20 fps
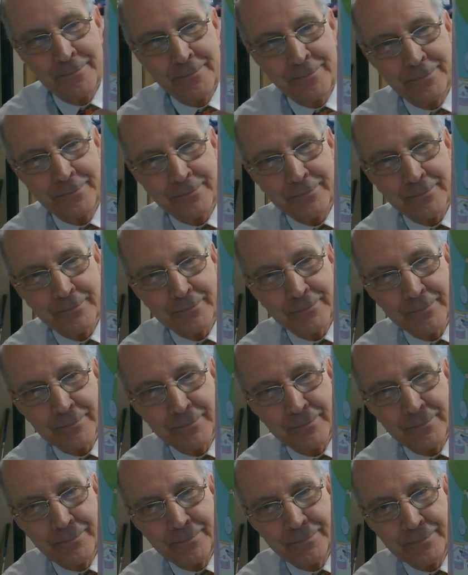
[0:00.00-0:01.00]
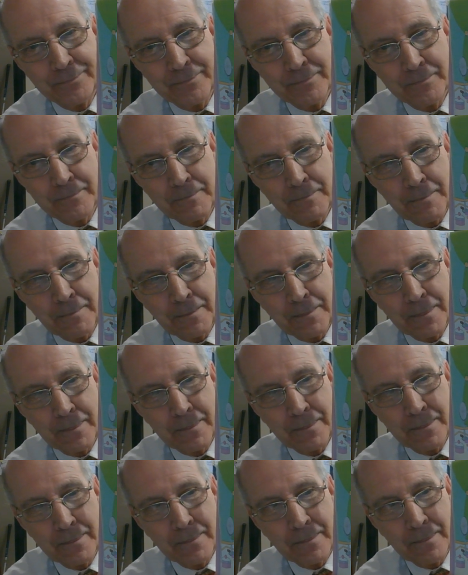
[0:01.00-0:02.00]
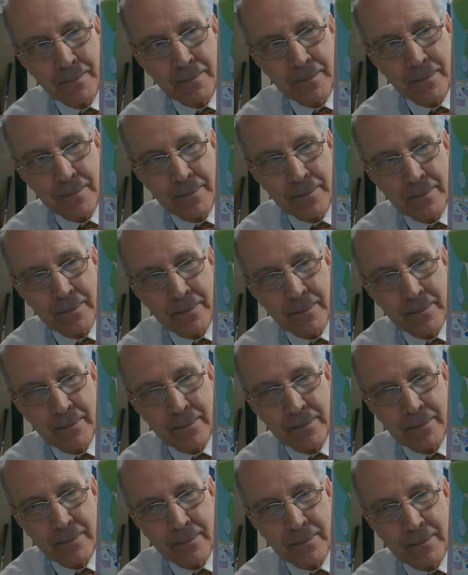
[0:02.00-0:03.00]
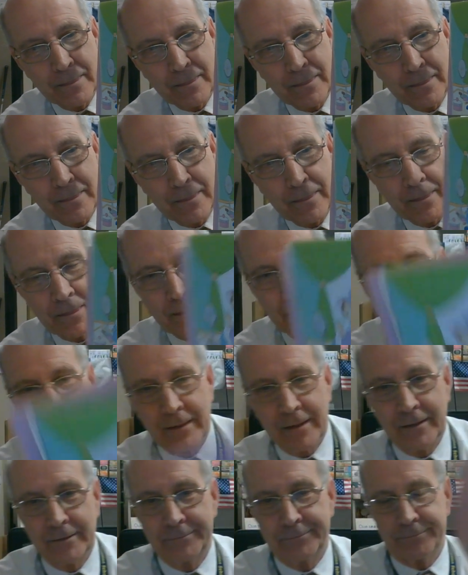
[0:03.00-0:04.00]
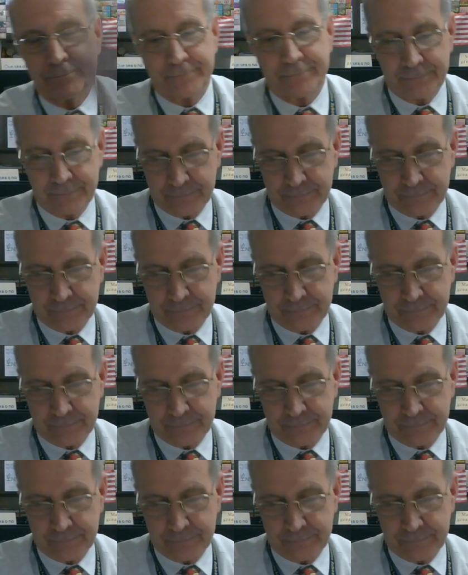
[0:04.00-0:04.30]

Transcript: [no speech]